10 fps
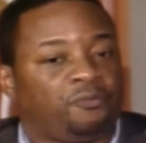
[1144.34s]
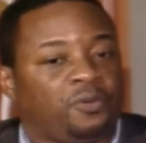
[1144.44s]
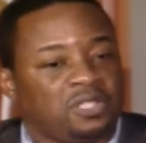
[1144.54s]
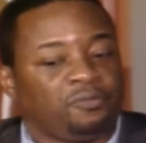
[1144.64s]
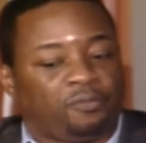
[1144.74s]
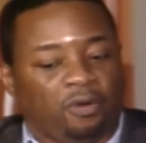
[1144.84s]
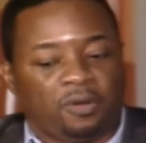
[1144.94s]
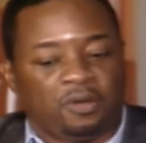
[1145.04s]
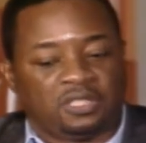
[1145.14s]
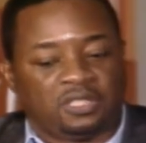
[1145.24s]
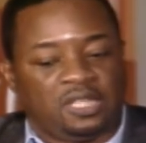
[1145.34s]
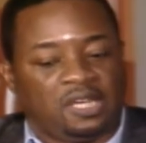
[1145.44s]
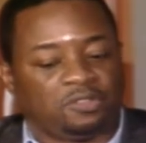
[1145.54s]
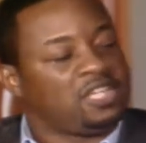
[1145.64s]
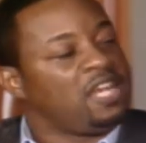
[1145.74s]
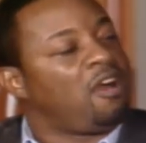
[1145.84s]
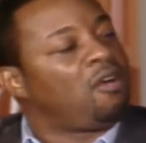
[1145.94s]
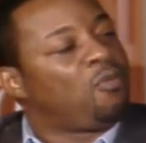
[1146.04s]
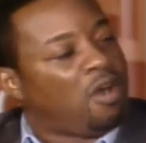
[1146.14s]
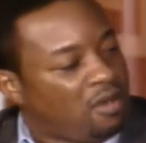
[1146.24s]
first and foremost, they'll see
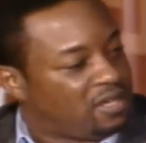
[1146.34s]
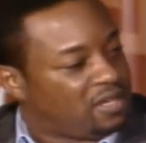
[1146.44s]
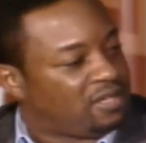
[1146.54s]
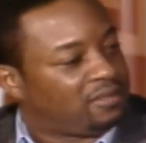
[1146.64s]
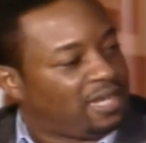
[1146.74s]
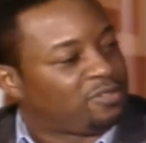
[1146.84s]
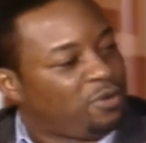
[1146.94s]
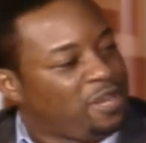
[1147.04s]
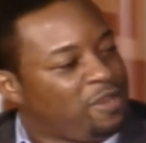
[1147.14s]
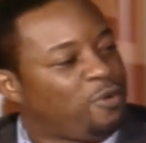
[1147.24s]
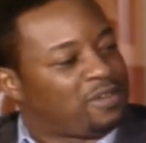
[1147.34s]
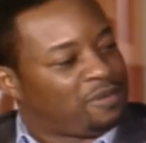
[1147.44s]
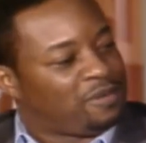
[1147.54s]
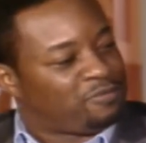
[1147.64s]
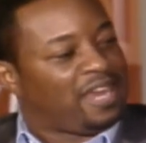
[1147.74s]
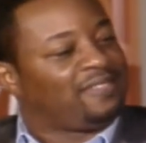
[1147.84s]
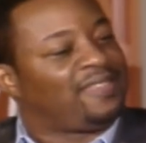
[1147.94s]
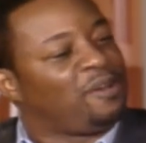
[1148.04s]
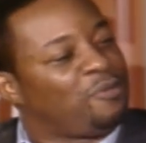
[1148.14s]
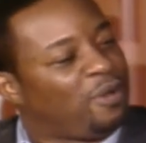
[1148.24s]
our walk. Mm-hmm. As we walk
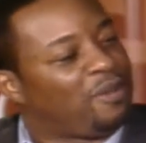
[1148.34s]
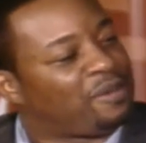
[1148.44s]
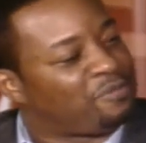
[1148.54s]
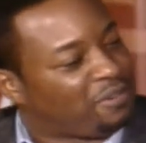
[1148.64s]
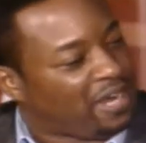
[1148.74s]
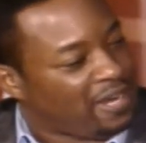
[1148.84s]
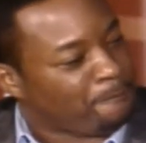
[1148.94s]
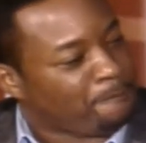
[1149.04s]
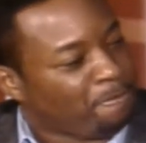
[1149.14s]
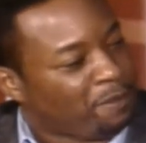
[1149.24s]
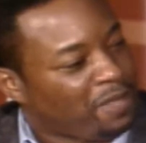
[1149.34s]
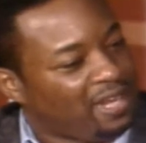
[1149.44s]
upright, they'll walk upright. Right.